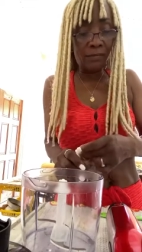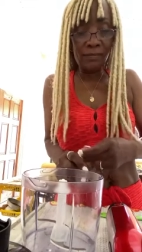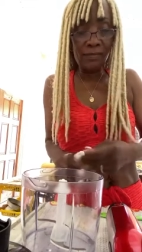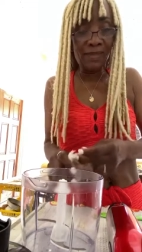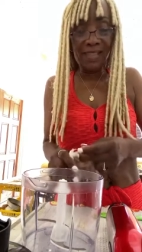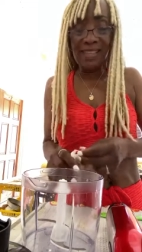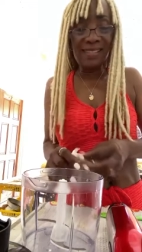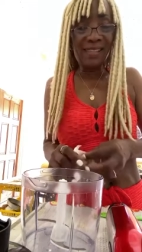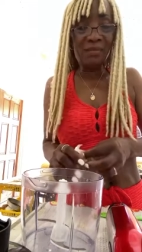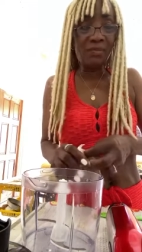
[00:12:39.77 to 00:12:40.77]
Why not
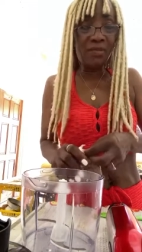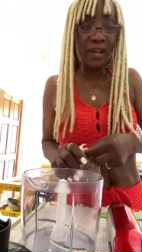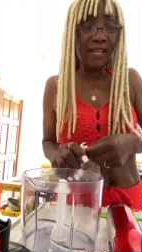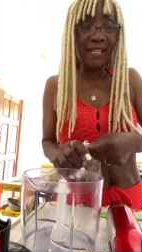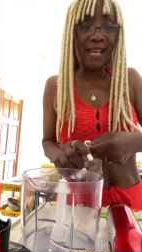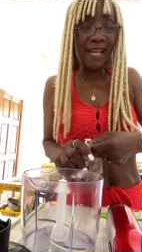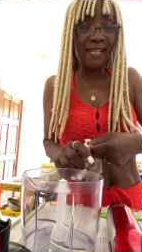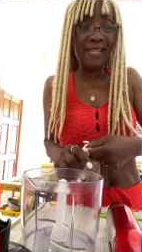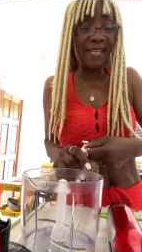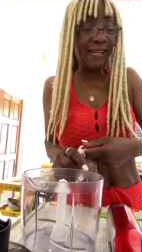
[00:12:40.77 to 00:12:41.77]
just make a pasta
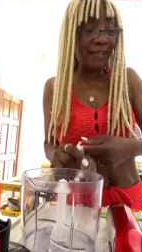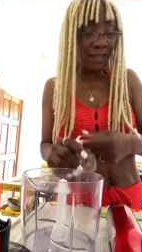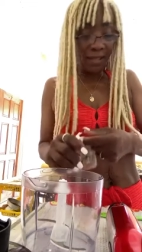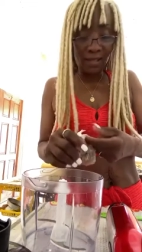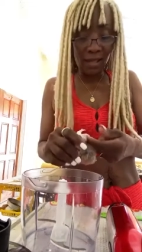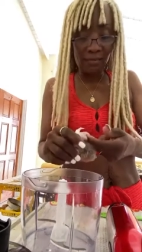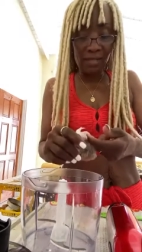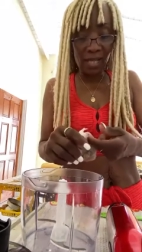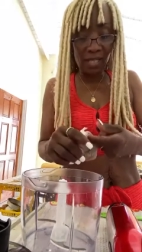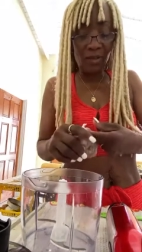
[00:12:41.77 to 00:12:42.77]
out of that?
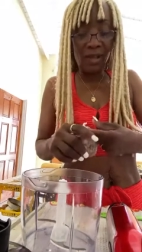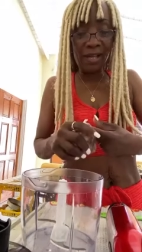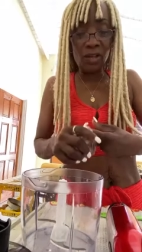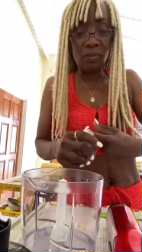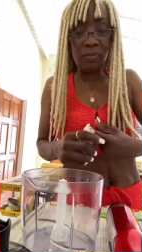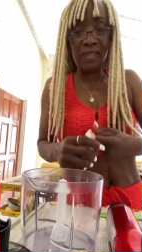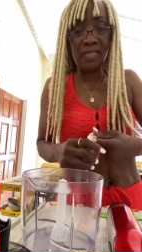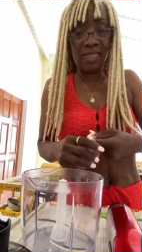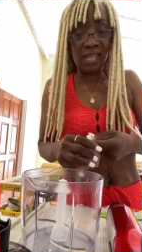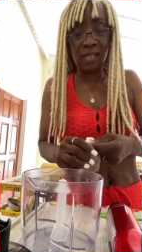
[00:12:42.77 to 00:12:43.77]
And to me,
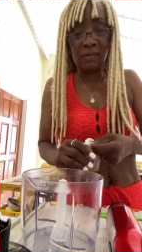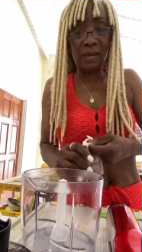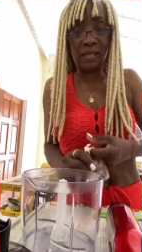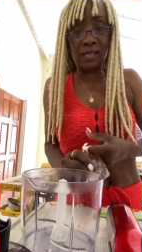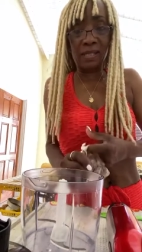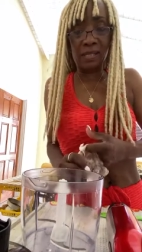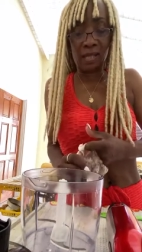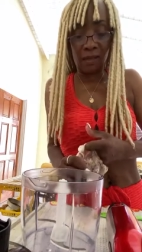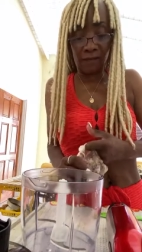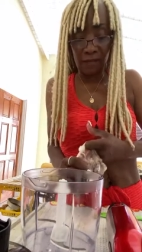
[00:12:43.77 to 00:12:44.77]
that just
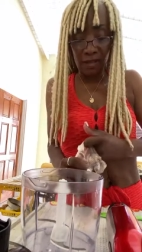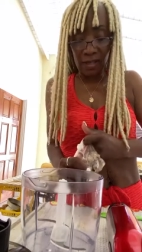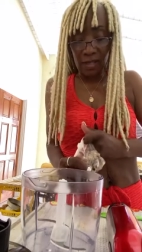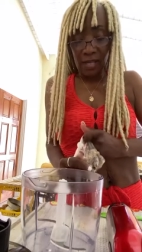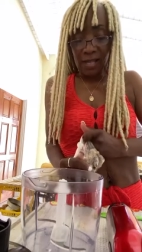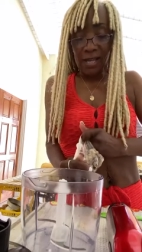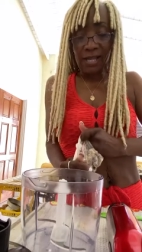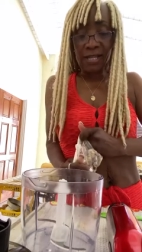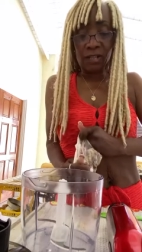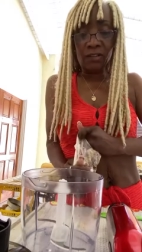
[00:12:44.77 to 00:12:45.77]
seems
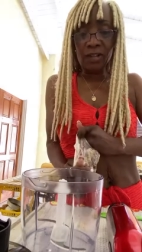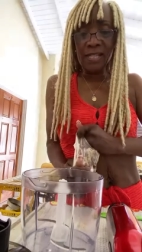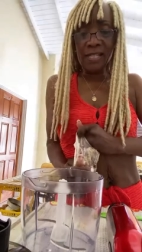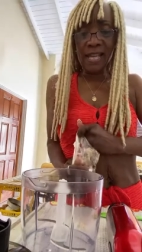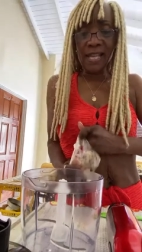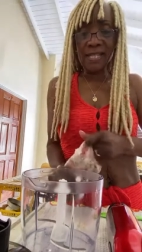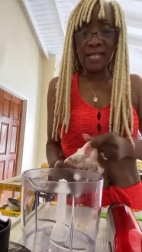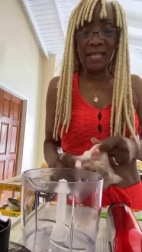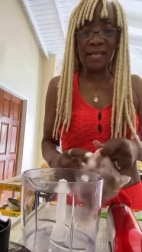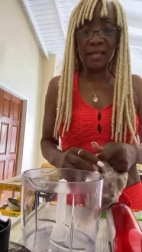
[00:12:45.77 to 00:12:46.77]

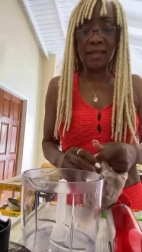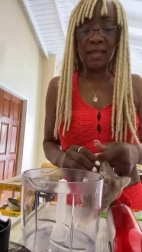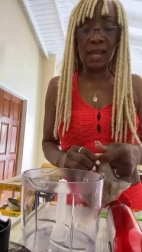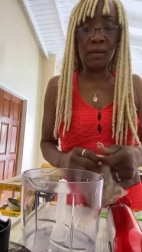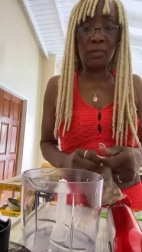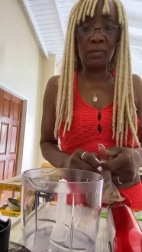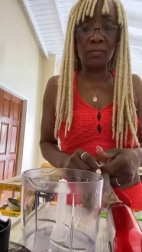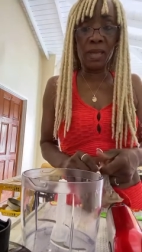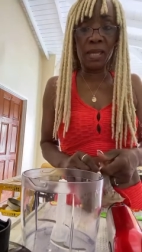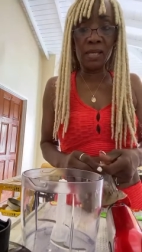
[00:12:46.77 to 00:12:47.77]
apropos,
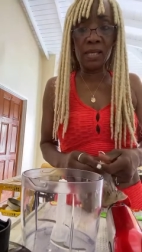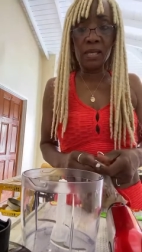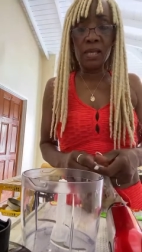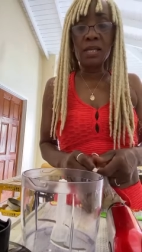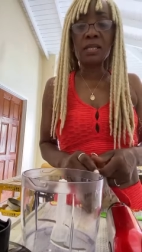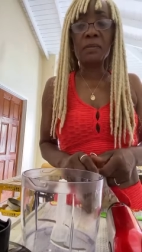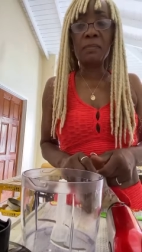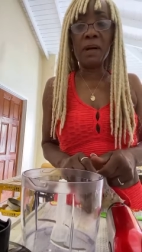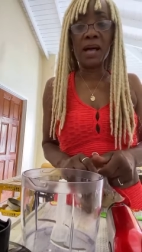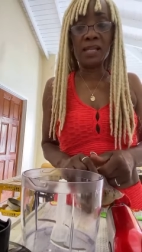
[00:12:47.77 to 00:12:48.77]
because
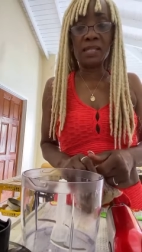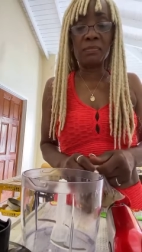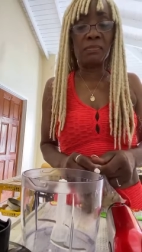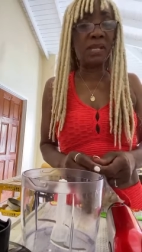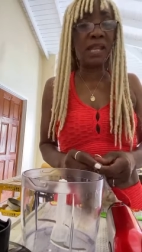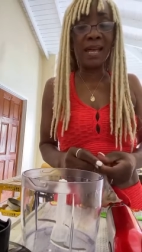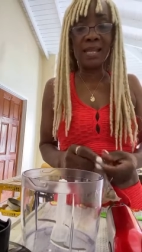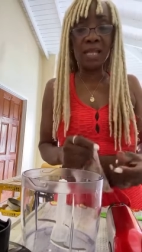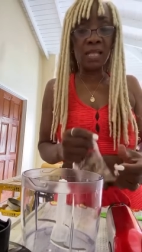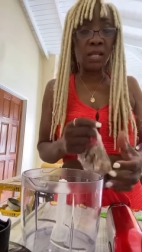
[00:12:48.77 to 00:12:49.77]
most
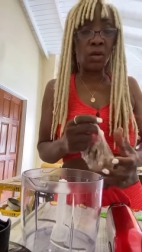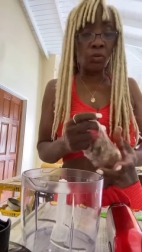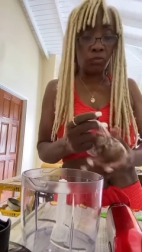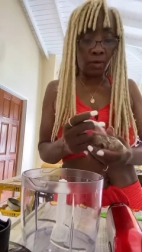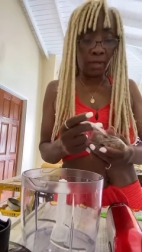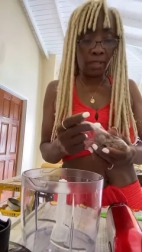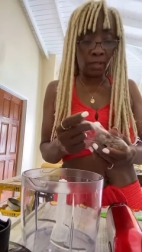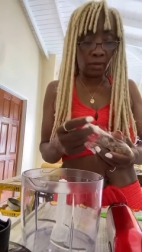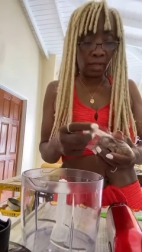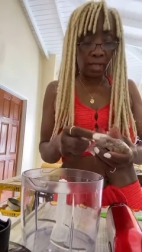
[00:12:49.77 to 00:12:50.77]
pastas you don't add
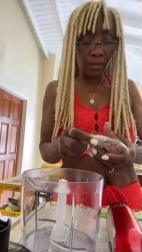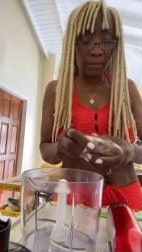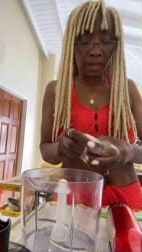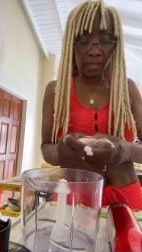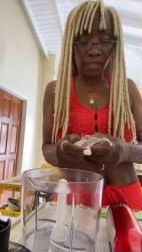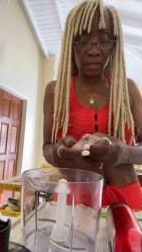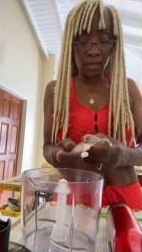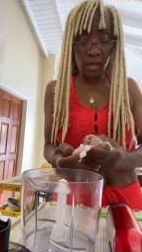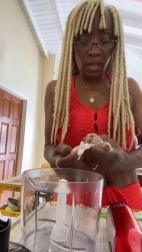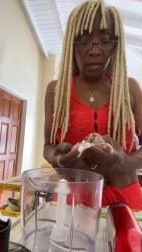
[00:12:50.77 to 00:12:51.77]
anything,
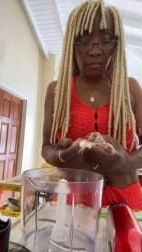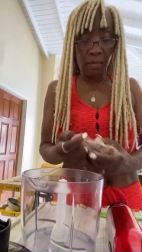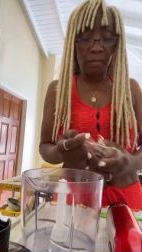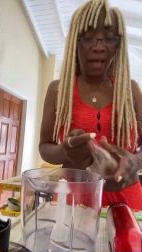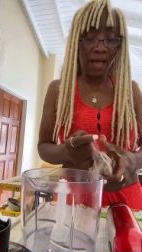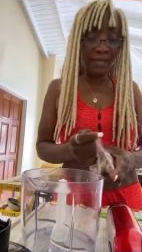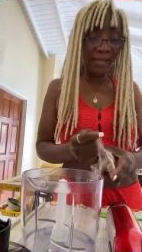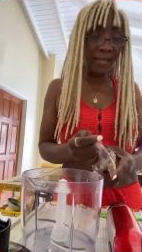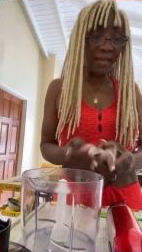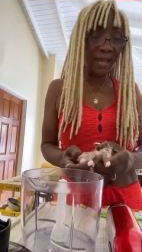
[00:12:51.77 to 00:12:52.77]
but this one
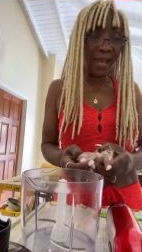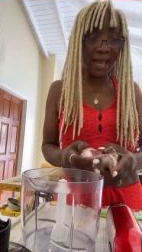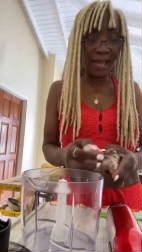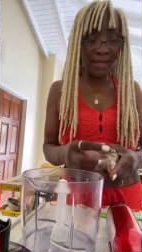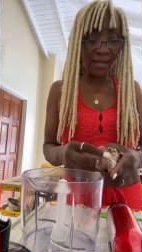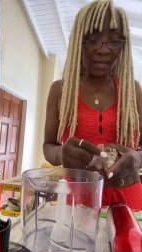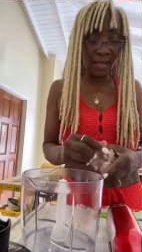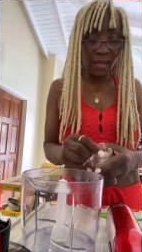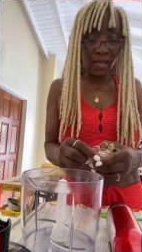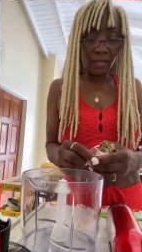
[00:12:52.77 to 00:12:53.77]
we're going to add
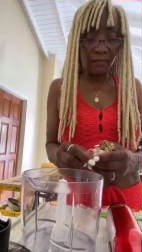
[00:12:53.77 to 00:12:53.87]
everything.